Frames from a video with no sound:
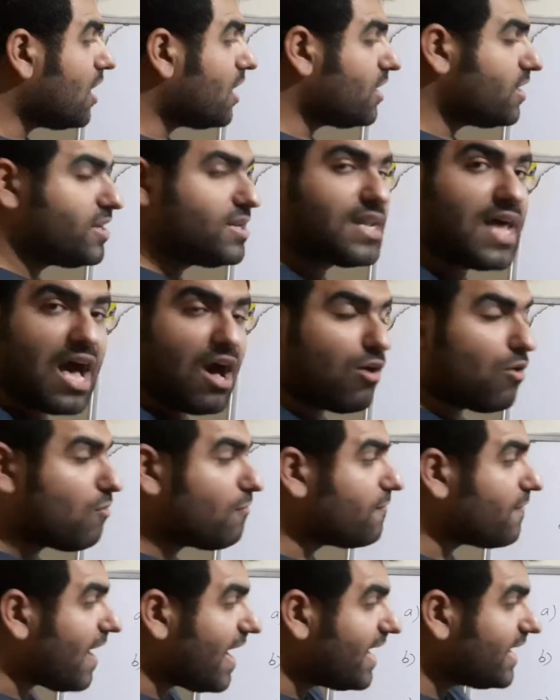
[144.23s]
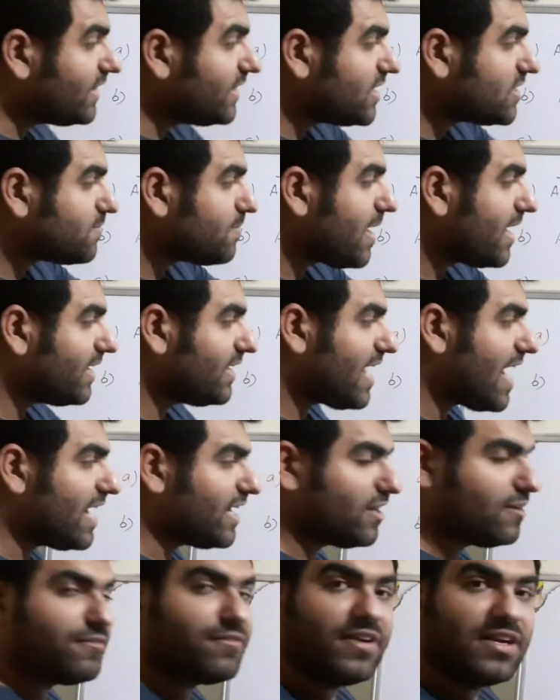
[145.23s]
Now, why this
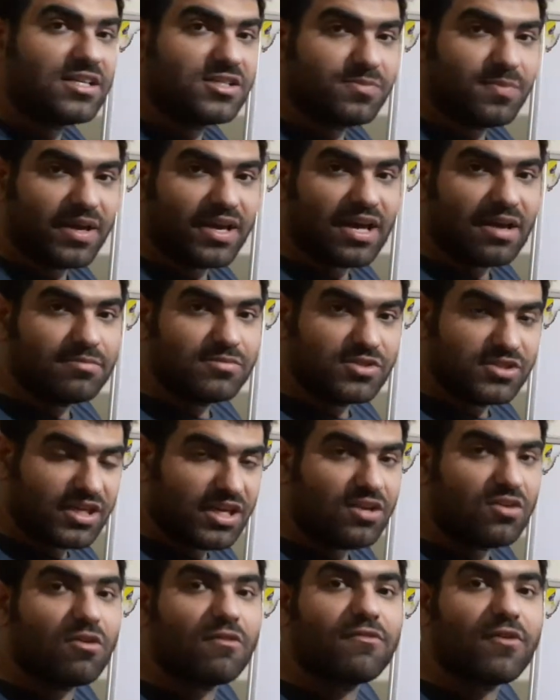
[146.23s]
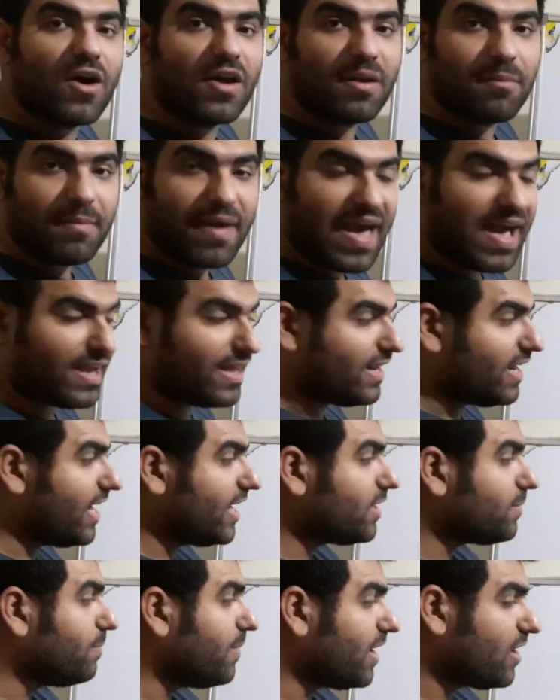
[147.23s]
magnetic fields become zero for a
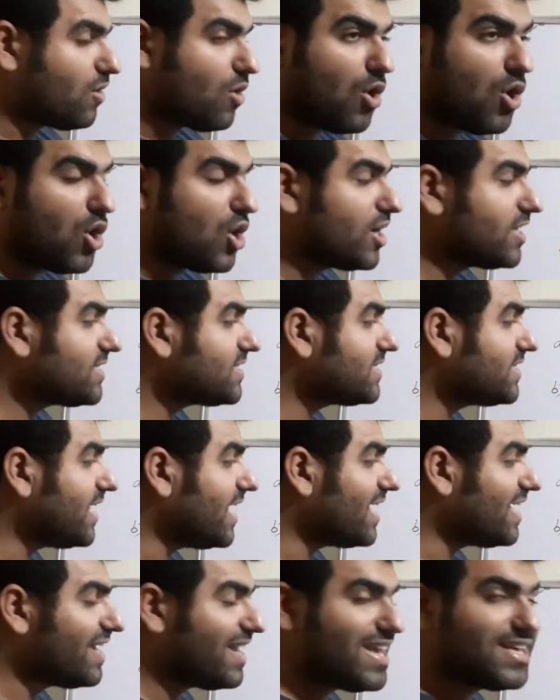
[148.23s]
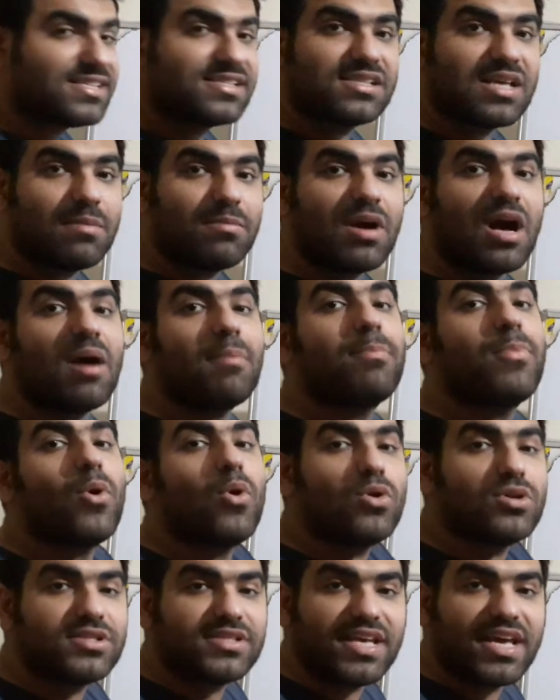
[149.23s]
magnet? Because there is some
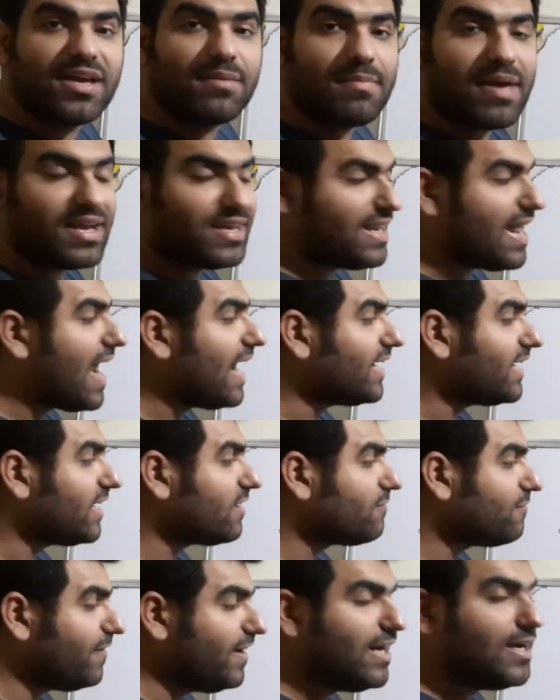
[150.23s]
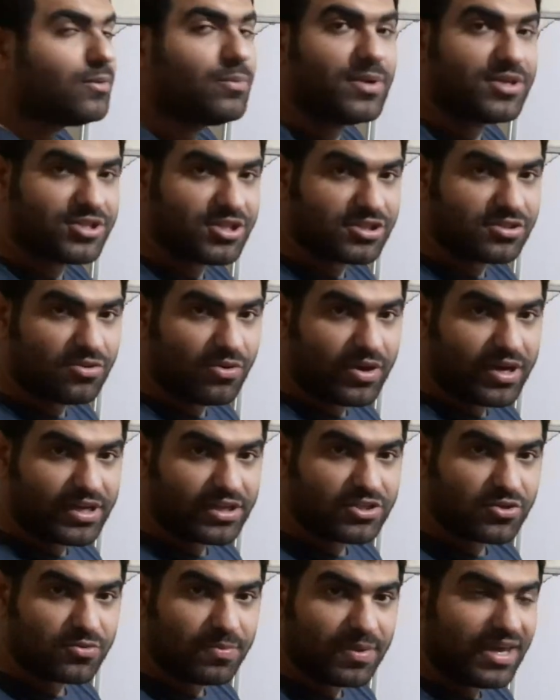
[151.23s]
opposing magnetic field which is
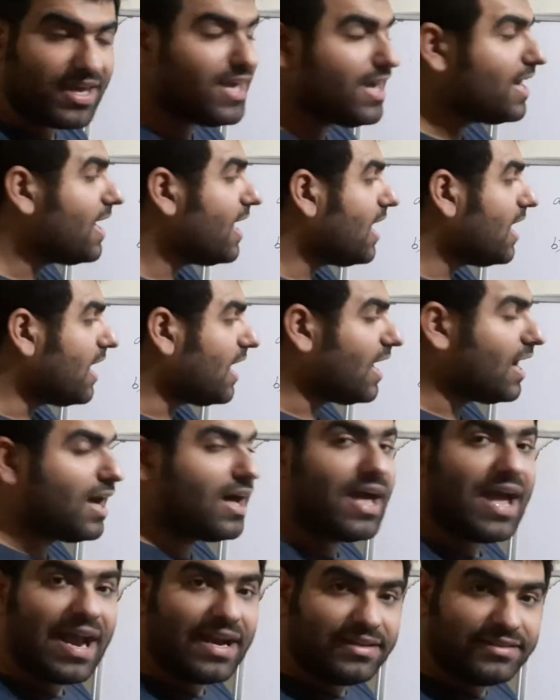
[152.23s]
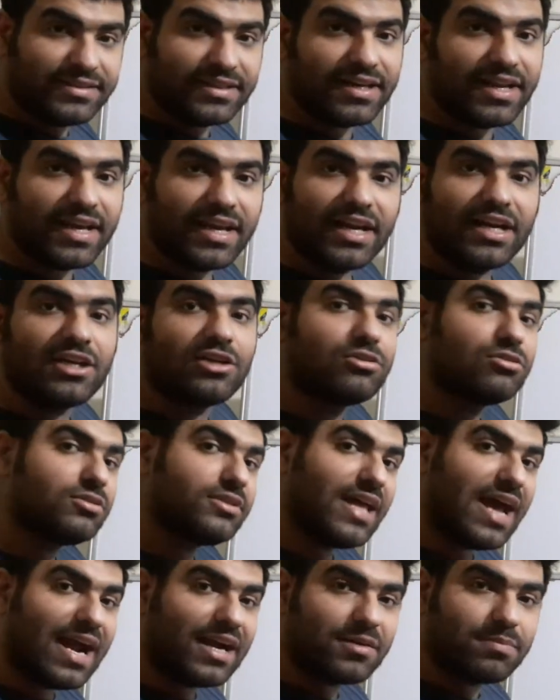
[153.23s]
going to be entering into
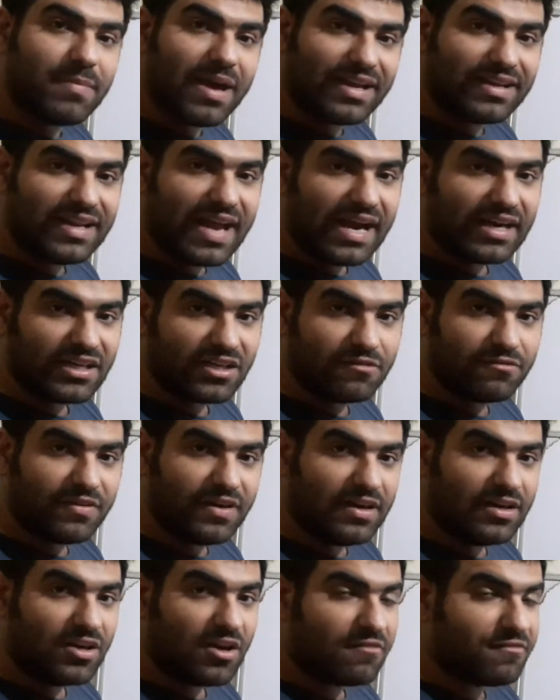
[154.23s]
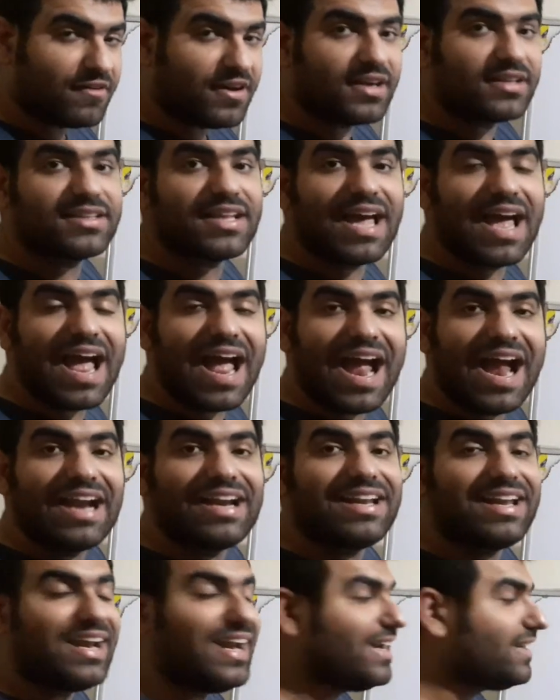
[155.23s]
that magnetic field of Earth,
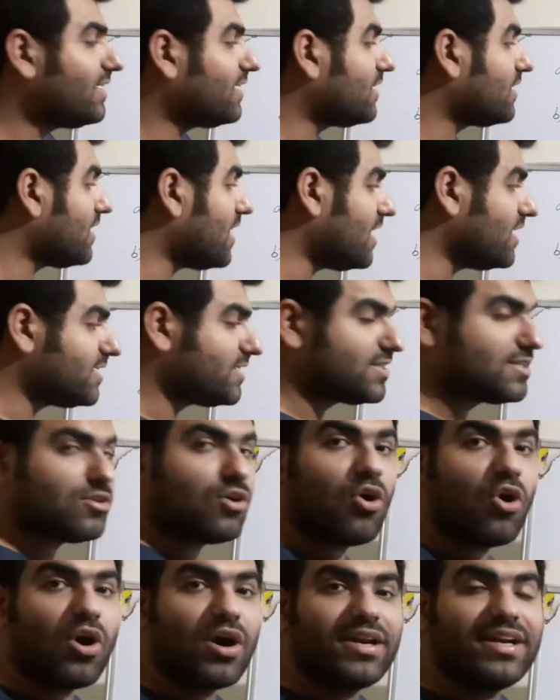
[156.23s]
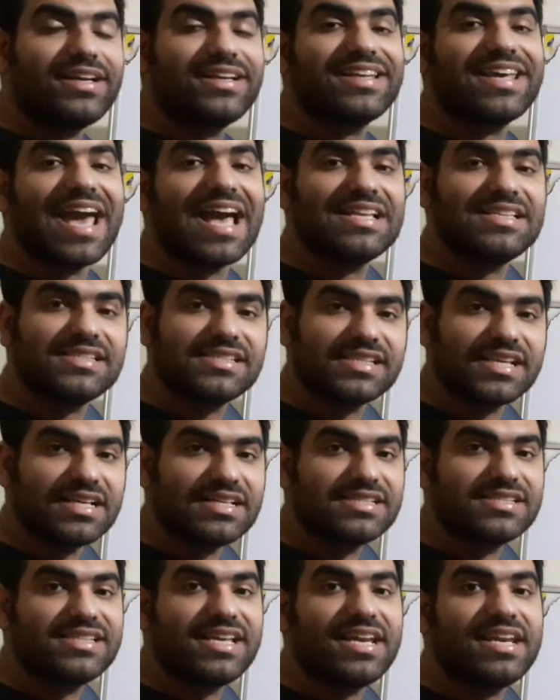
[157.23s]
and it cuts or it
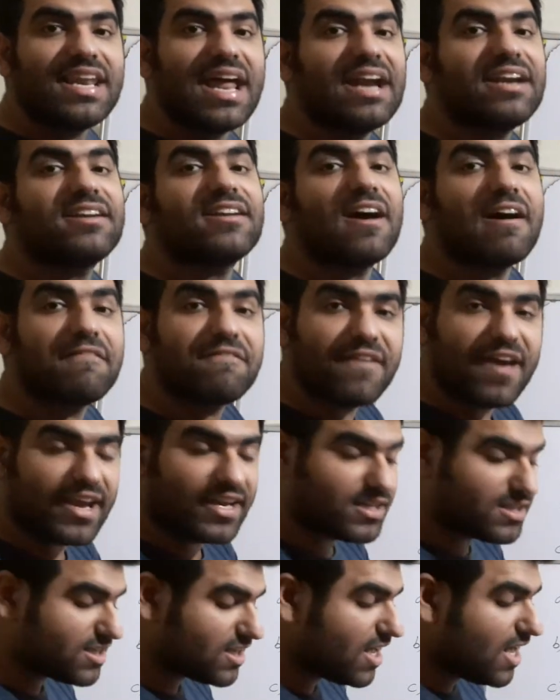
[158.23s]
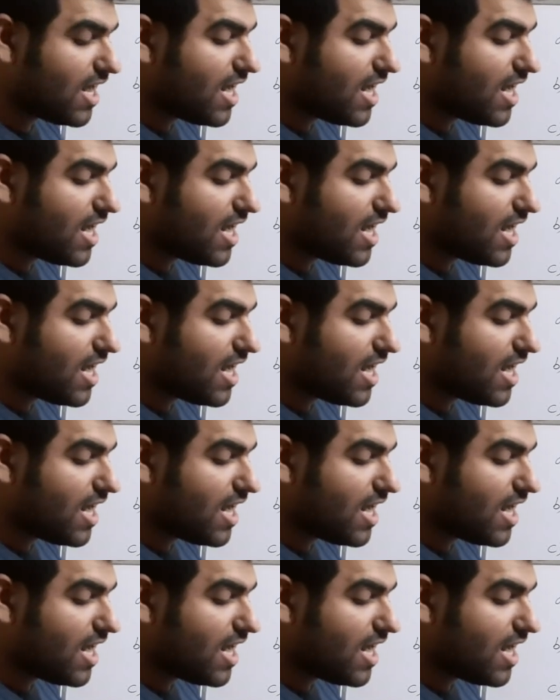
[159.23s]
cancels the net effect.